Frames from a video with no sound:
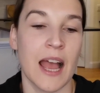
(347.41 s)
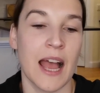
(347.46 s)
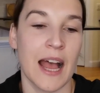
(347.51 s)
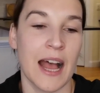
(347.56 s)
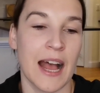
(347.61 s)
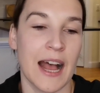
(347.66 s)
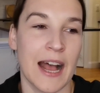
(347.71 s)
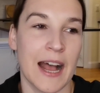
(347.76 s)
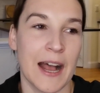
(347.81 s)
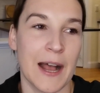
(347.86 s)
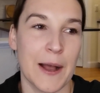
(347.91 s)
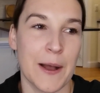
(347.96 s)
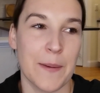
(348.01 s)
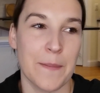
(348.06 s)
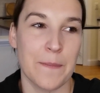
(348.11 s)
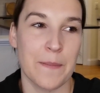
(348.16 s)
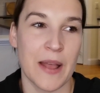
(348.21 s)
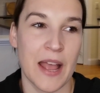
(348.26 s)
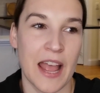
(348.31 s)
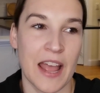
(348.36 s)

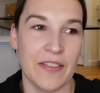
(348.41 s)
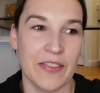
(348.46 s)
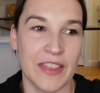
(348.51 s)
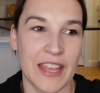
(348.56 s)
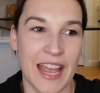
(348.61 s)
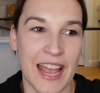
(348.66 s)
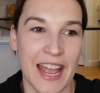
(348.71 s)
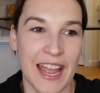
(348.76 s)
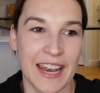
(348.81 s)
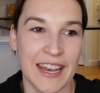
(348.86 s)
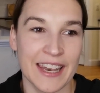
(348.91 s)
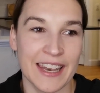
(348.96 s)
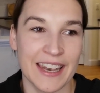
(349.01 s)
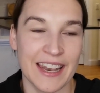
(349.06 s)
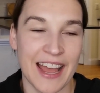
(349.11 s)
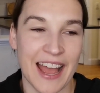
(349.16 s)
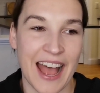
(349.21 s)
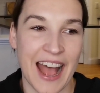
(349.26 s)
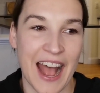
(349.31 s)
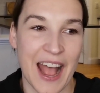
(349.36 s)
And then